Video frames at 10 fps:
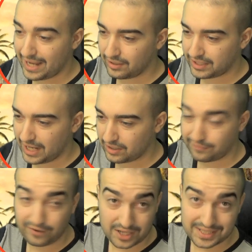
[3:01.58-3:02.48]
Okay, I got the
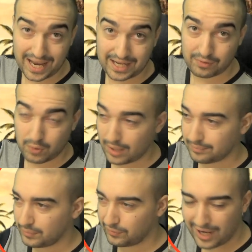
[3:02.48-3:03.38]
first ad, everyone.
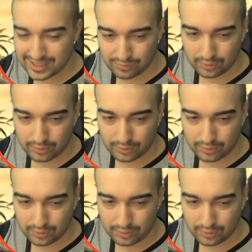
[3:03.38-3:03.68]
We'll fast forward